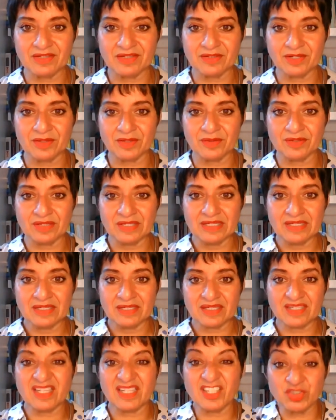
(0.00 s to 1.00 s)
You know,
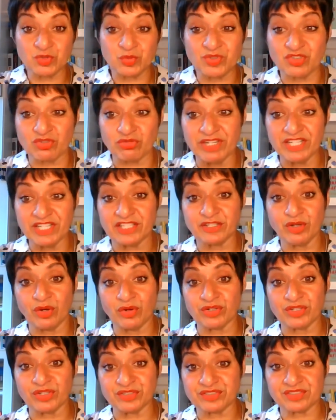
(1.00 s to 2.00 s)
and lunch was Greek
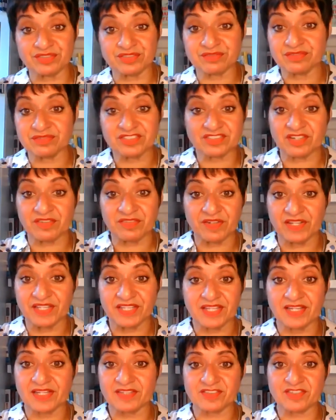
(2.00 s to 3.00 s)
yogurt and stuff
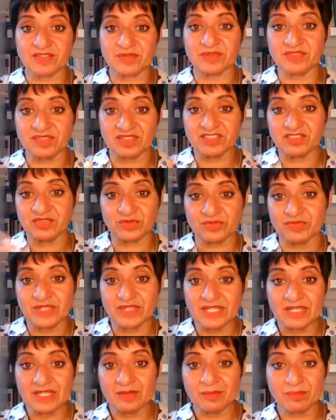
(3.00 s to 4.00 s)
like that. So I sort of
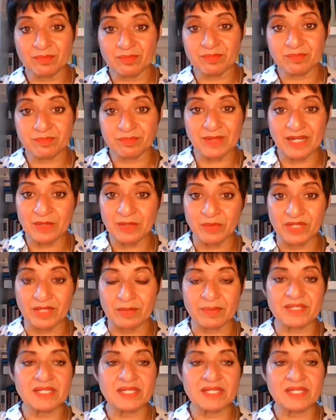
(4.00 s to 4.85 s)
play with it.